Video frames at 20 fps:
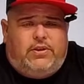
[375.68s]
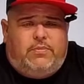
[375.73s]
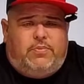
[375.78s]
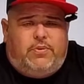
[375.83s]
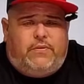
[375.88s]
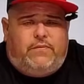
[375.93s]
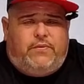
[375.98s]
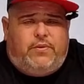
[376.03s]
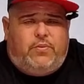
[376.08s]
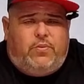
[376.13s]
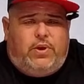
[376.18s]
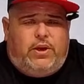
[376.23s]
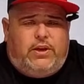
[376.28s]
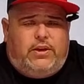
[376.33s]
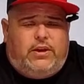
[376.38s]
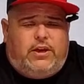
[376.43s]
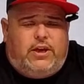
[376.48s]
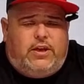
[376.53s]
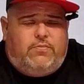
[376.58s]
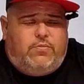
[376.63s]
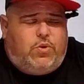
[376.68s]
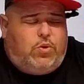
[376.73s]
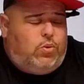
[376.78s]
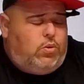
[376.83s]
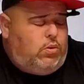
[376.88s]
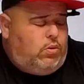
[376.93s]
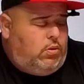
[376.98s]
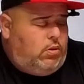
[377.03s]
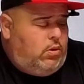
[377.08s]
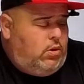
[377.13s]
this is a perfect way to keep
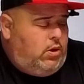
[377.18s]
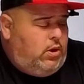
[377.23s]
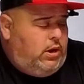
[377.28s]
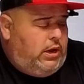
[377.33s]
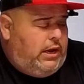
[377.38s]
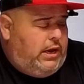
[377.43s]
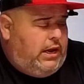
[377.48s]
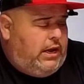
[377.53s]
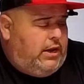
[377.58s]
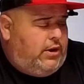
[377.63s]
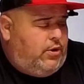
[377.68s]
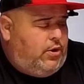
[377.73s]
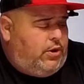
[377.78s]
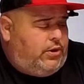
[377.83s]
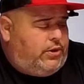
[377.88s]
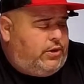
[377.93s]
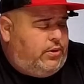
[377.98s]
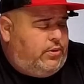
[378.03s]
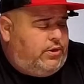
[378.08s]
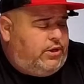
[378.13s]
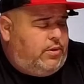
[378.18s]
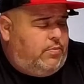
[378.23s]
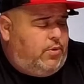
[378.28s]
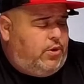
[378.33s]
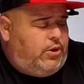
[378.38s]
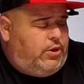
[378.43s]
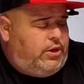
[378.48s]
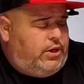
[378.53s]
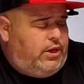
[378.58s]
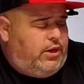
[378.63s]
cool. And also as
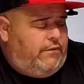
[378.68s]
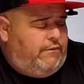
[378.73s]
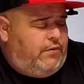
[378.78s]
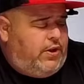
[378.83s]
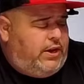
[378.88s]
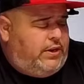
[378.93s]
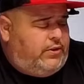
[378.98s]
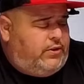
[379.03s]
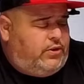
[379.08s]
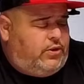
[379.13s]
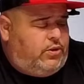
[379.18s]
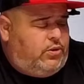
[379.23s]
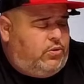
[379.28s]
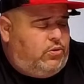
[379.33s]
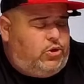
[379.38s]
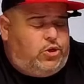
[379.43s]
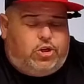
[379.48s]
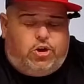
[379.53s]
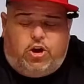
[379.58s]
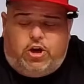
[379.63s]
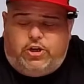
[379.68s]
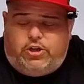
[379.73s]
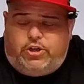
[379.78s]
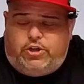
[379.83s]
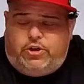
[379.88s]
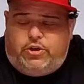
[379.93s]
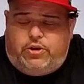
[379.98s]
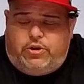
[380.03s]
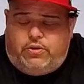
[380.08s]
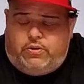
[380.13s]
an emergency device to
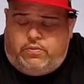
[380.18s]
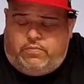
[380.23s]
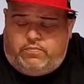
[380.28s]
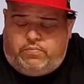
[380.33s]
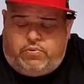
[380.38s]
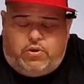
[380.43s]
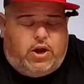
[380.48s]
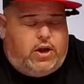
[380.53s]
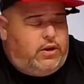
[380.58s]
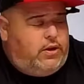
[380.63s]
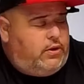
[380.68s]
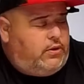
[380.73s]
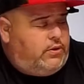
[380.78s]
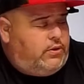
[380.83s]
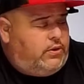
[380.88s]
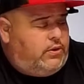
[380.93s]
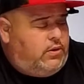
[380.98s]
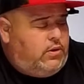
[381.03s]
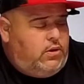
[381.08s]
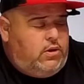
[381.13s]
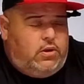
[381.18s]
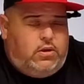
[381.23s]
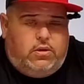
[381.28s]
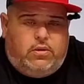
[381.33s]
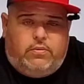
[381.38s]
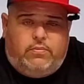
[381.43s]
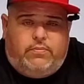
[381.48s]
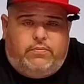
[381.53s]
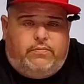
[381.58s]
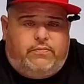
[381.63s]
charge your products,
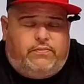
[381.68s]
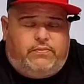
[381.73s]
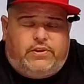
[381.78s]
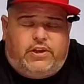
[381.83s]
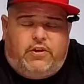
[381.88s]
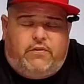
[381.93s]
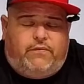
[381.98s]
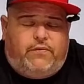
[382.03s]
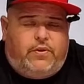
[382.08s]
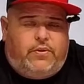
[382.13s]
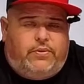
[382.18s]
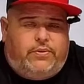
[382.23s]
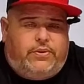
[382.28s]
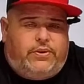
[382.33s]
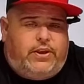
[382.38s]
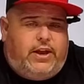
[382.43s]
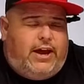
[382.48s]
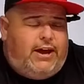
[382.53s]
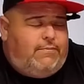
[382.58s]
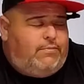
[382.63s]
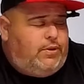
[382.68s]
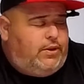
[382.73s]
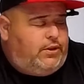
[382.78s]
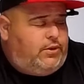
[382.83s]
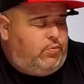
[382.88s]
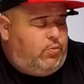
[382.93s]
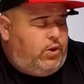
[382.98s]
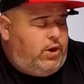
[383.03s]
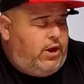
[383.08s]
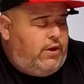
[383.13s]
cell phones,
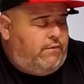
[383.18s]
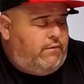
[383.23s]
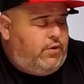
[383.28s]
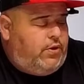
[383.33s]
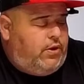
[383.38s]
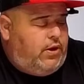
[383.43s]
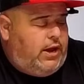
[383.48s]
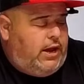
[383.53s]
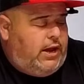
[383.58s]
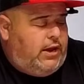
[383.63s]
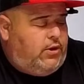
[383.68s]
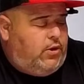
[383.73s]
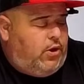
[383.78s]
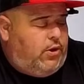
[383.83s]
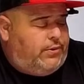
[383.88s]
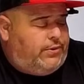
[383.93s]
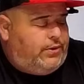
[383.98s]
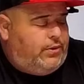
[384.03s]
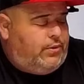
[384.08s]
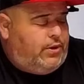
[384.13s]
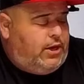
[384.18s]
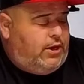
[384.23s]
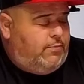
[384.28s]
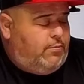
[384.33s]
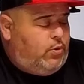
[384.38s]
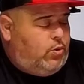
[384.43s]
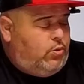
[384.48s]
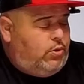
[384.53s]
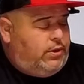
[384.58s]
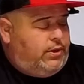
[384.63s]
tablets, whatever, and also
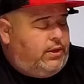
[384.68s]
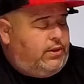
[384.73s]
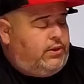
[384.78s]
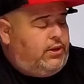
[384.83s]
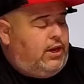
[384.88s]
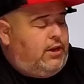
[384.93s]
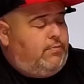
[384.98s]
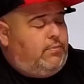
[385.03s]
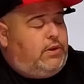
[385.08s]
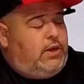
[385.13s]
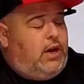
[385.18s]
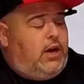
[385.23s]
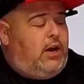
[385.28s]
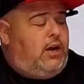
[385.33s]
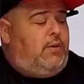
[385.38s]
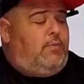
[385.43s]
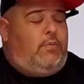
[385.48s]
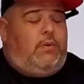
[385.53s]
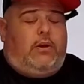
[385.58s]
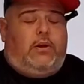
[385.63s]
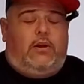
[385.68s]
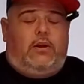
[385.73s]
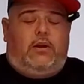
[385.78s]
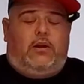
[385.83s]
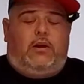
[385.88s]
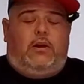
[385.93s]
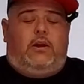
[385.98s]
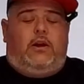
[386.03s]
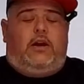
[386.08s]
keep cool at the same time.